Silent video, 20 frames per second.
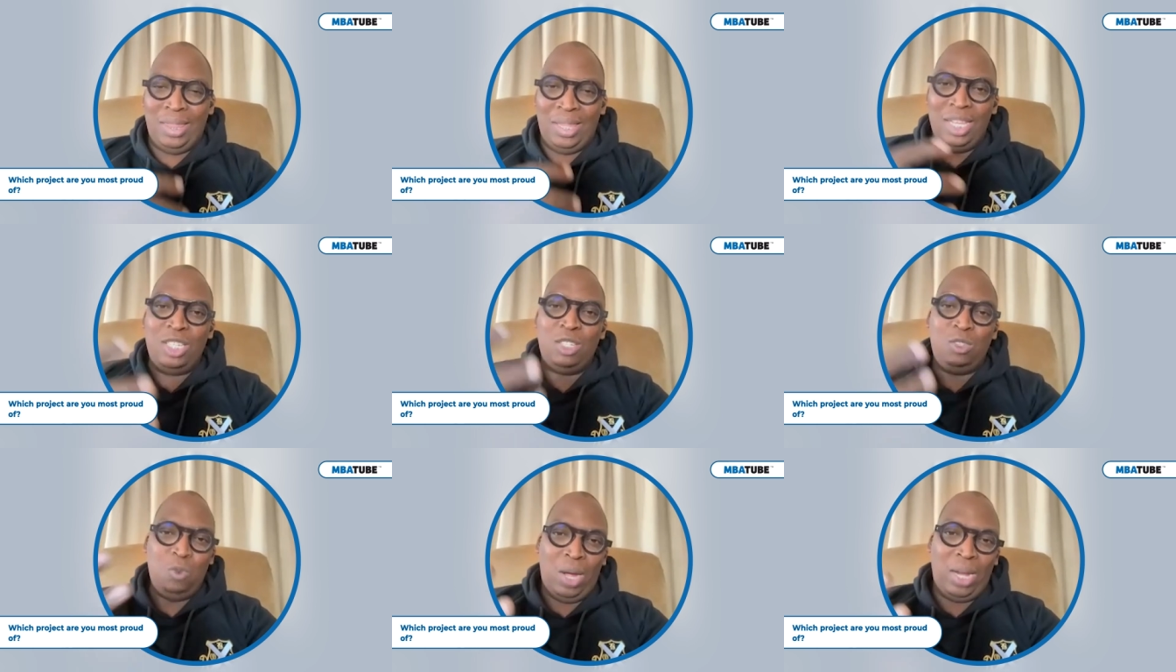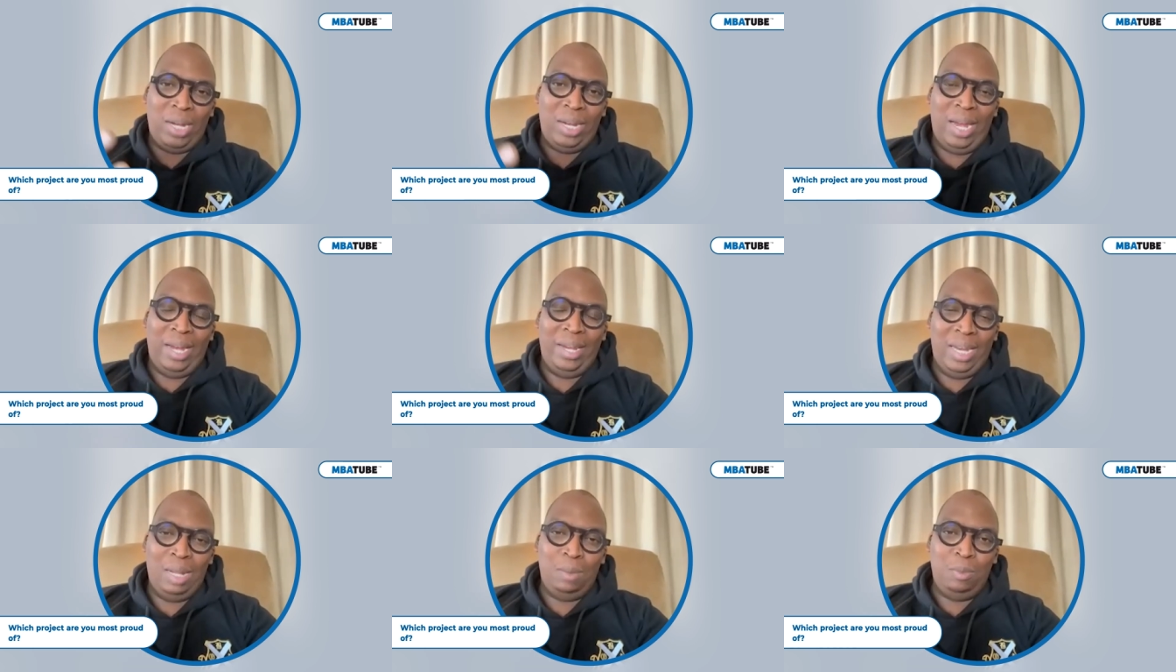This
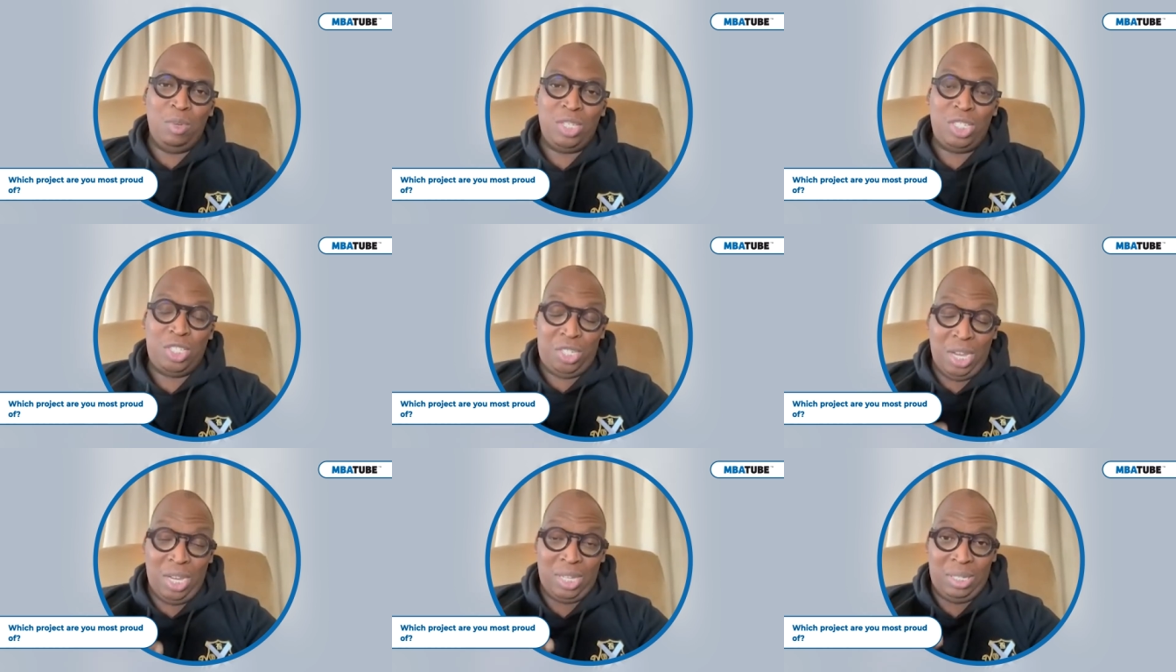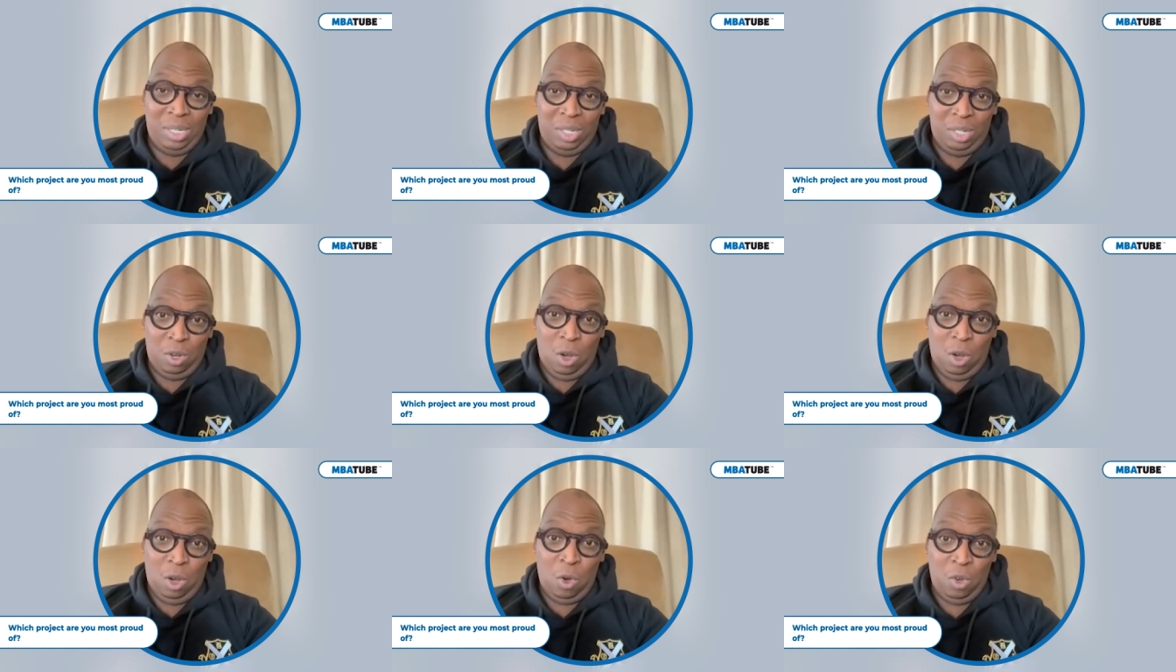one enables
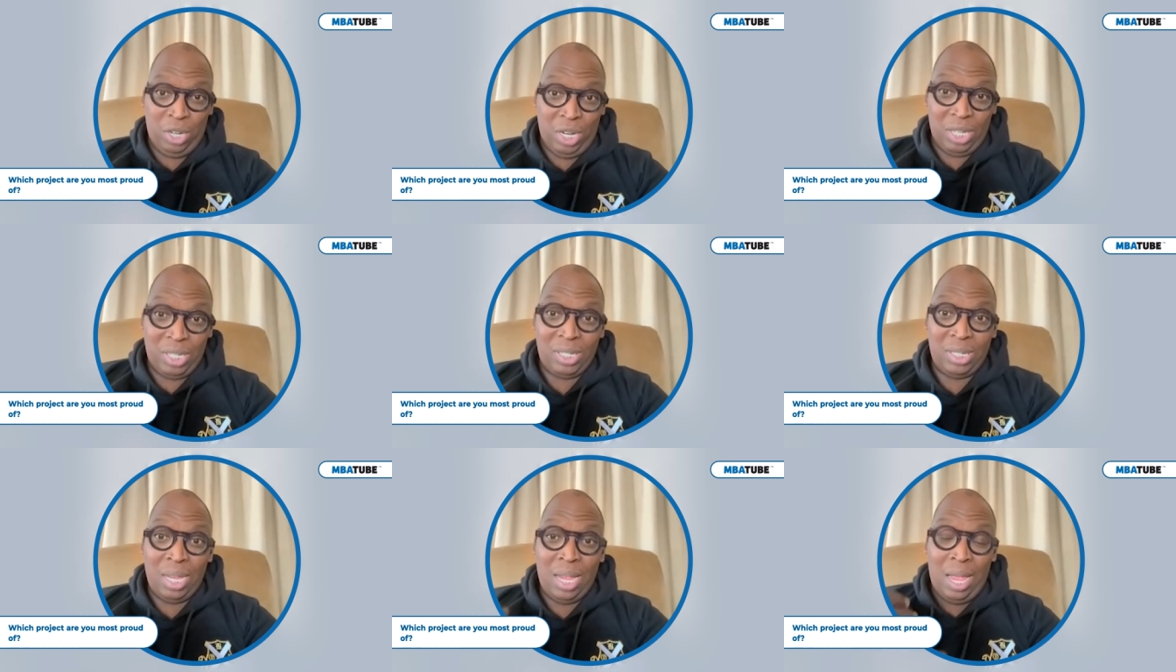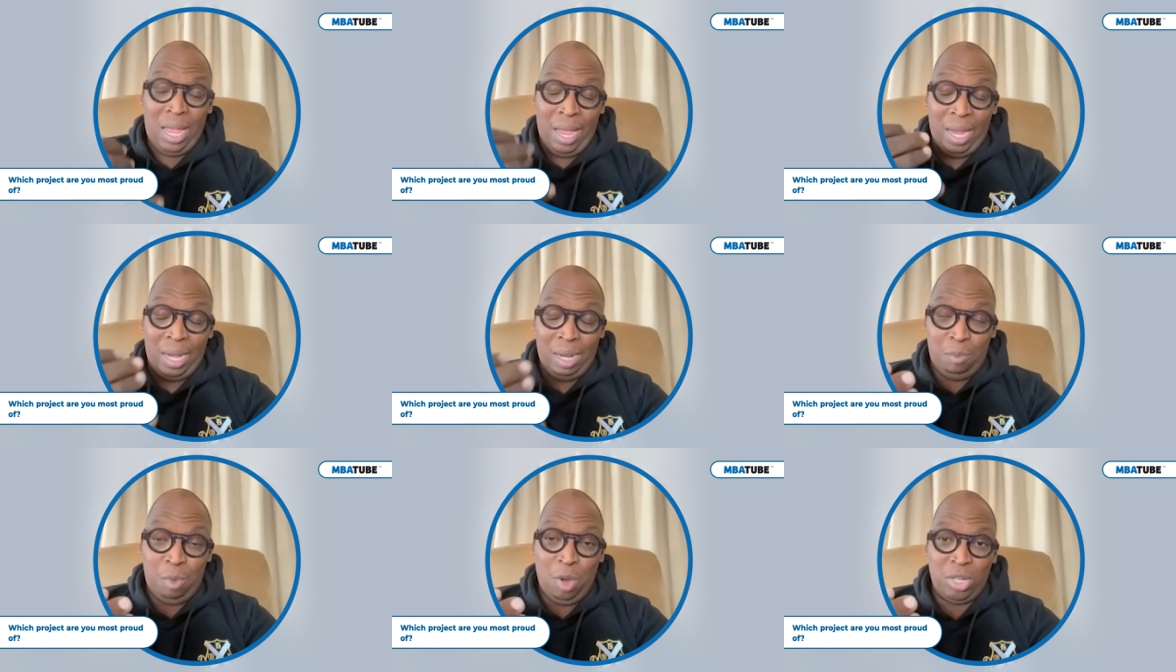taxi owners
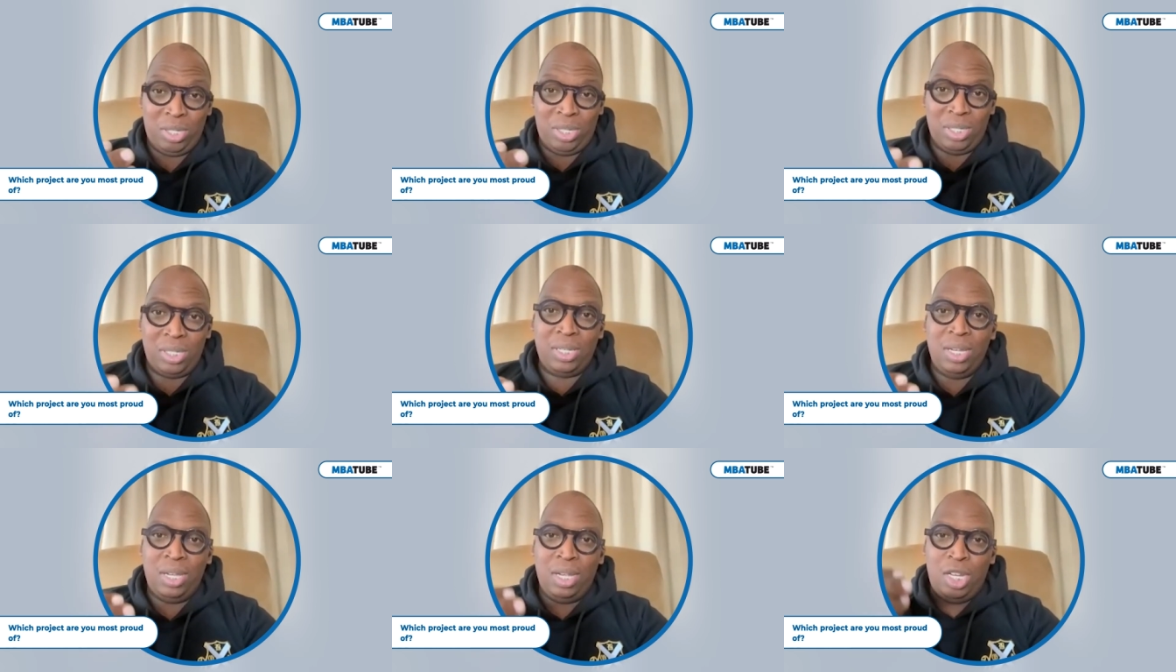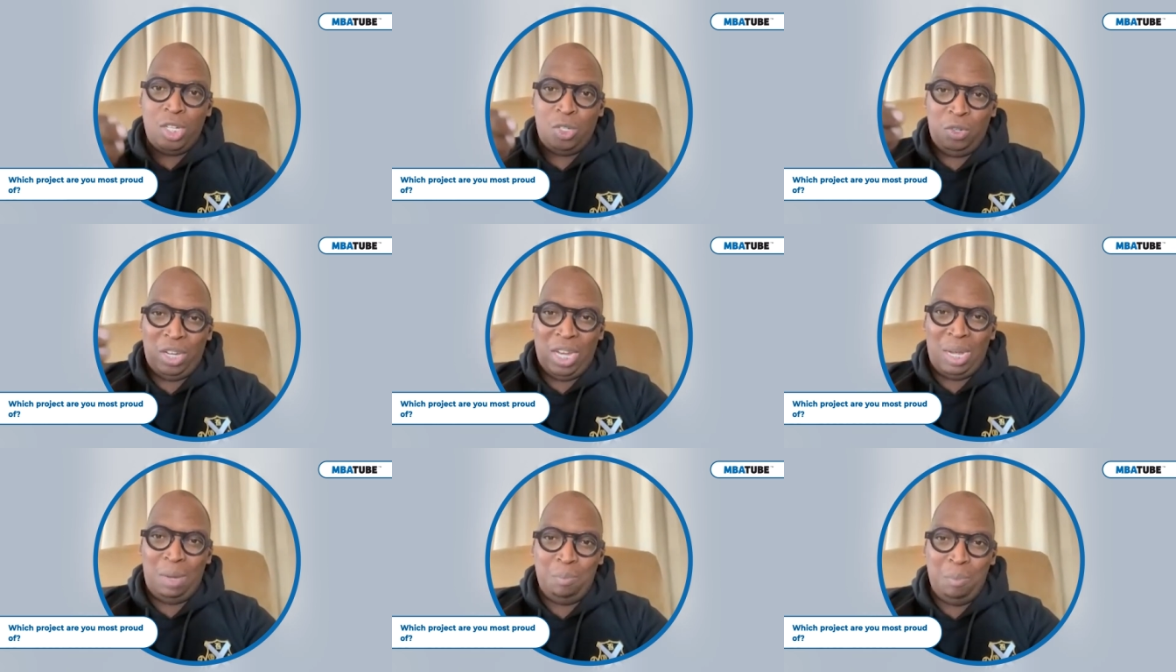and bosses
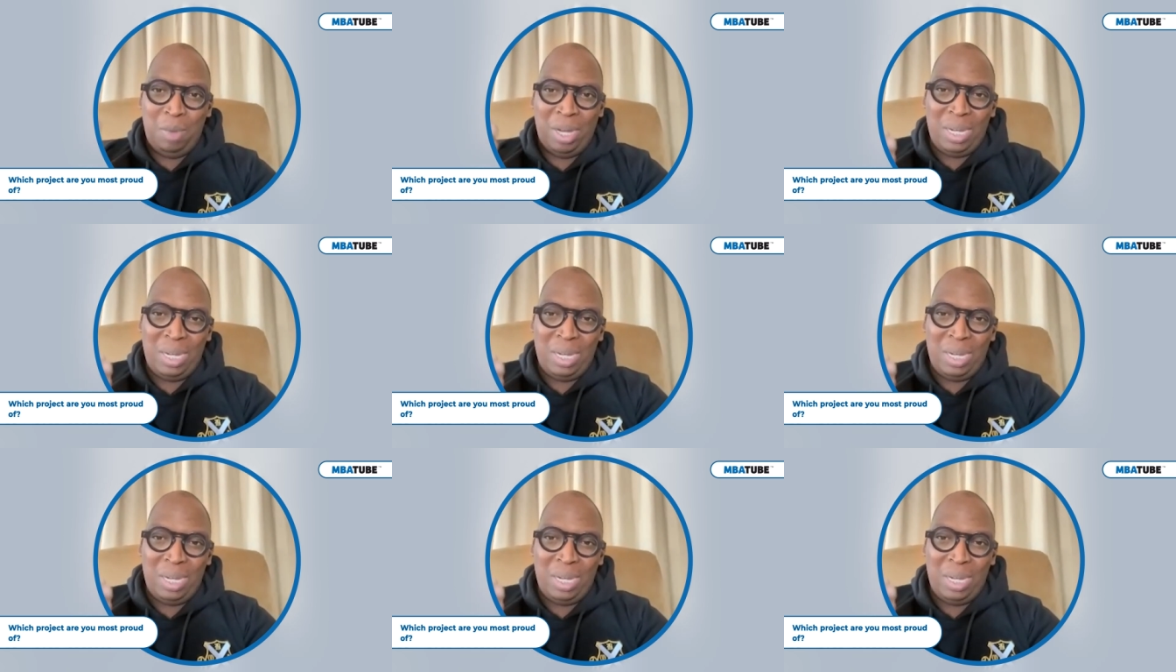to get